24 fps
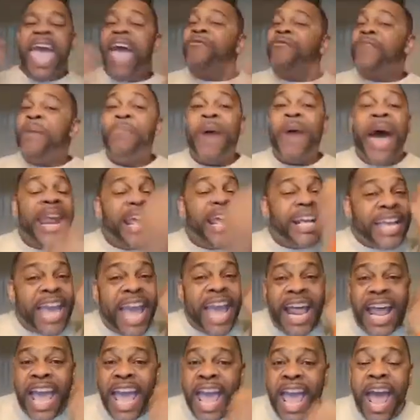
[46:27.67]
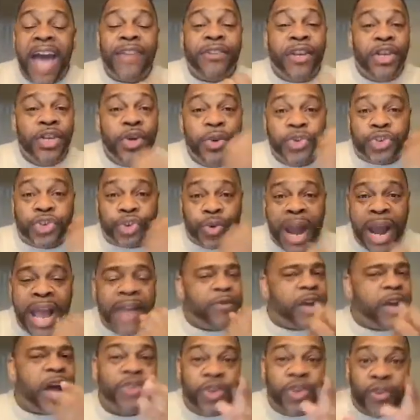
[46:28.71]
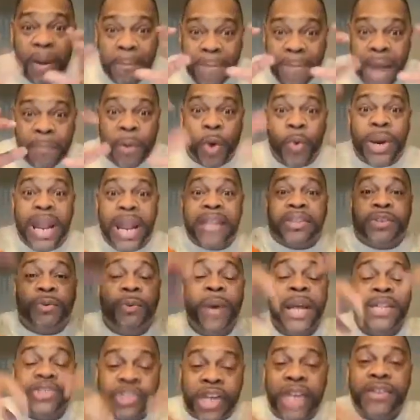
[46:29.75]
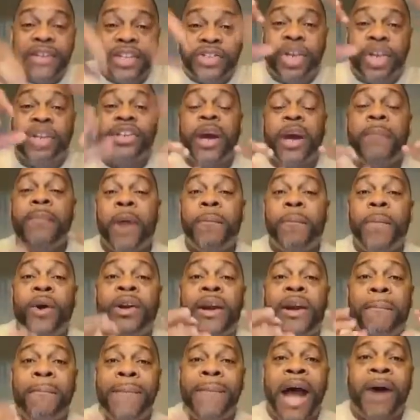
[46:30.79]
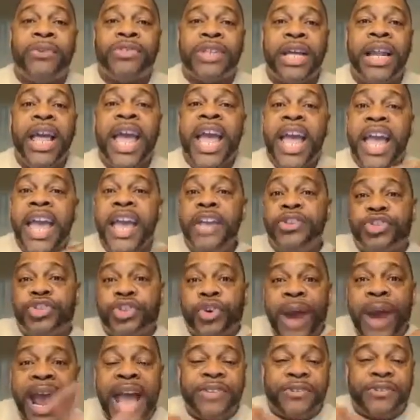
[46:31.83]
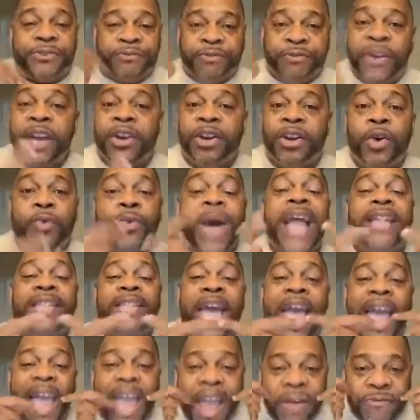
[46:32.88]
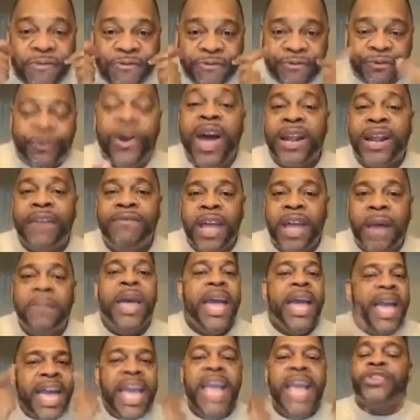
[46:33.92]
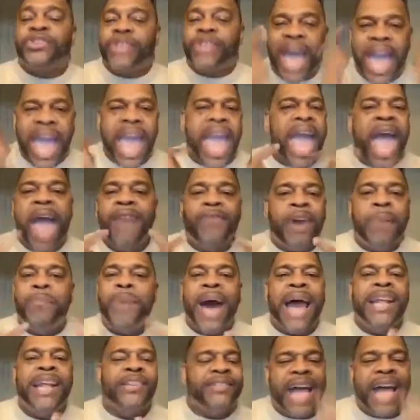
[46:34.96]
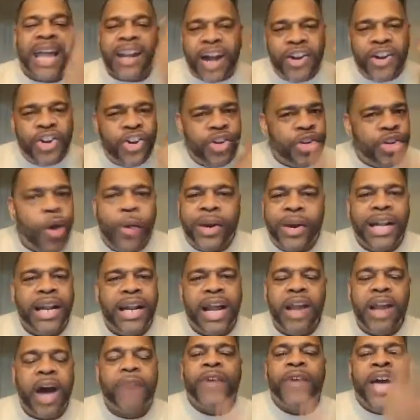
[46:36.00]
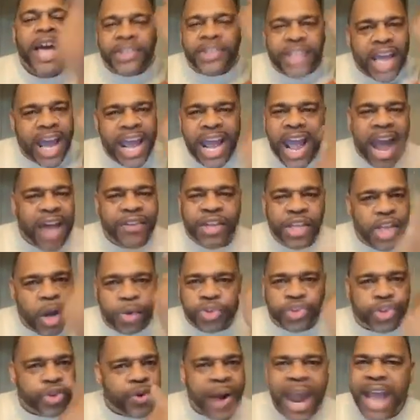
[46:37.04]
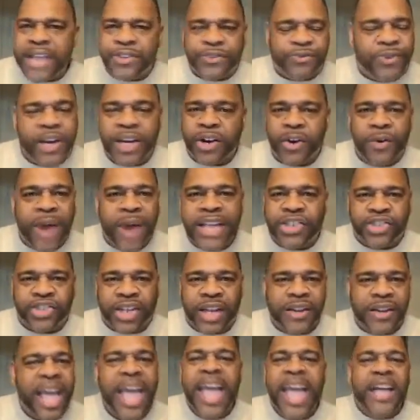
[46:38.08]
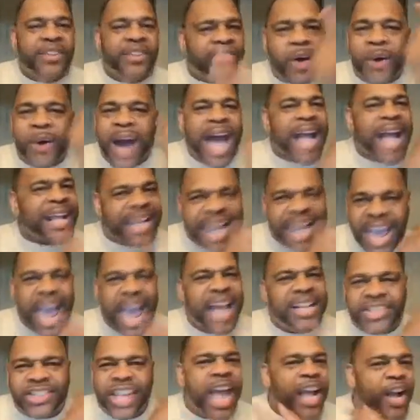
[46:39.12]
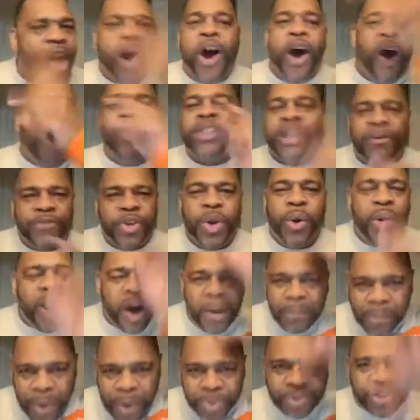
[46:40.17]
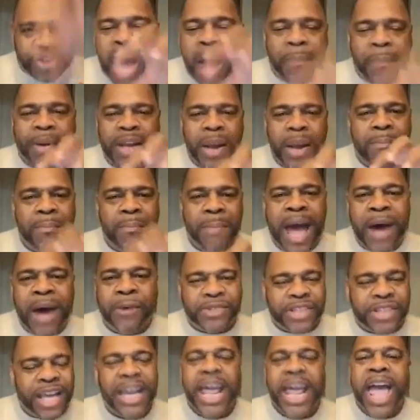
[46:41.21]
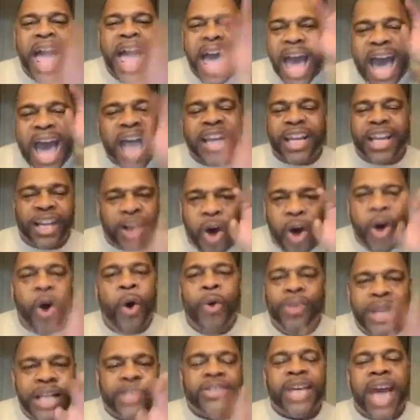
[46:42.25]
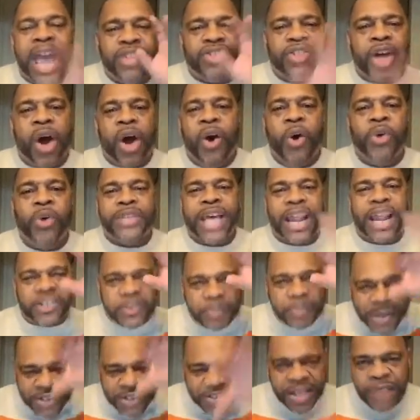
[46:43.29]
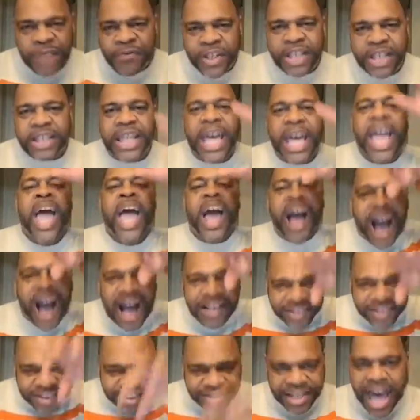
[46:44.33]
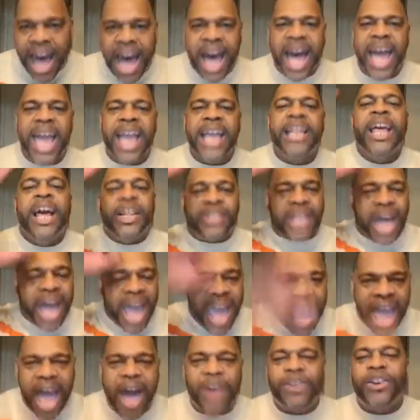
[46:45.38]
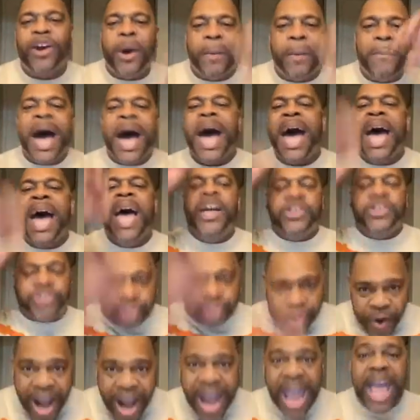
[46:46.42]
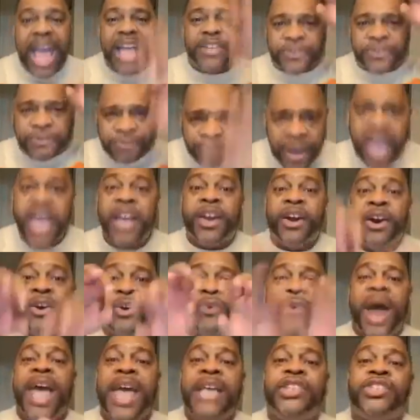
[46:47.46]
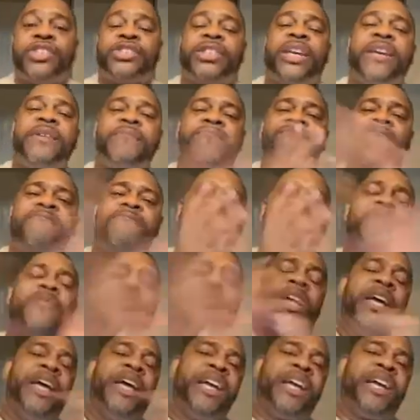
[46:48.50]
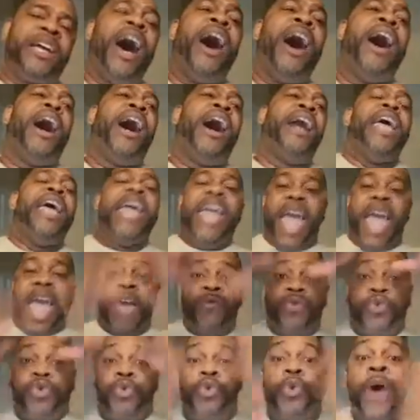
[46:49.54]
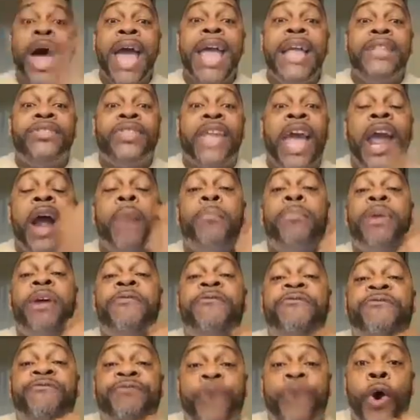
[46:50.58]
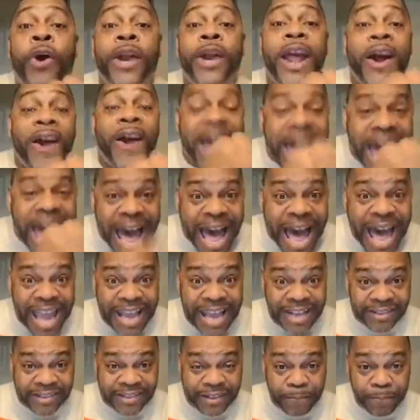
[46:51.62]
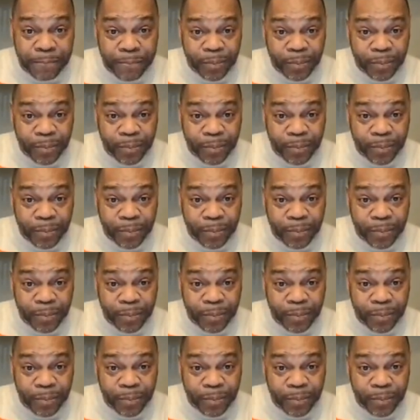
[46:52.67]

Everybody can't handle you because you remember when, it, when Jesus took them up on the mountain, he transfigured right there in front of them. He said, everybody's not anointed enough to handle your transfiguration. So I can't take all of you up on top of the mountain. I can only take those that are specifically assigned to handle my transfiguration. God. And right there before their eyes,